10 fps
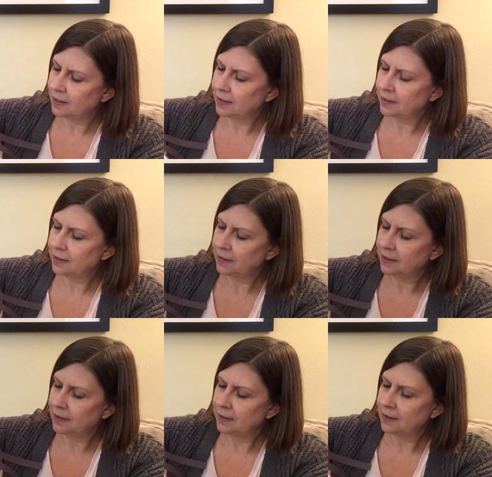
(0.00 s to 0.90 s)

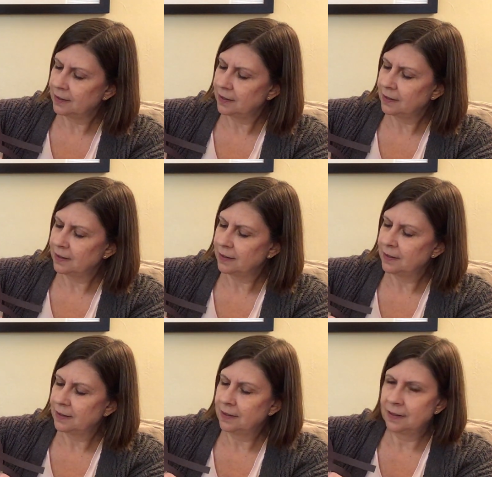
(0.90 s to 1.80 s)

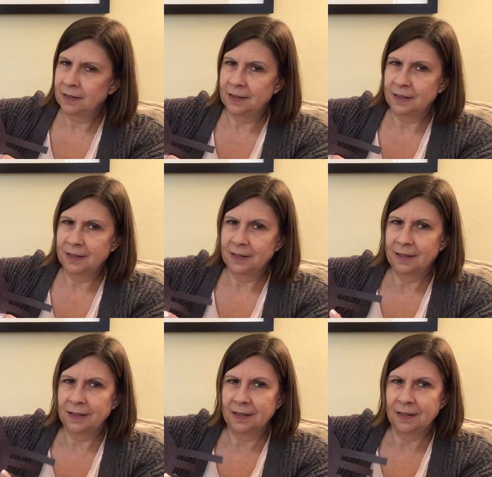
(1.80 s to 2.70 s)

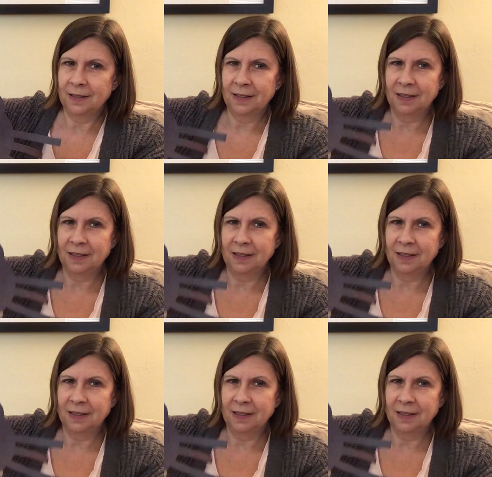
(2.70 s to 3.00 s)
(silence)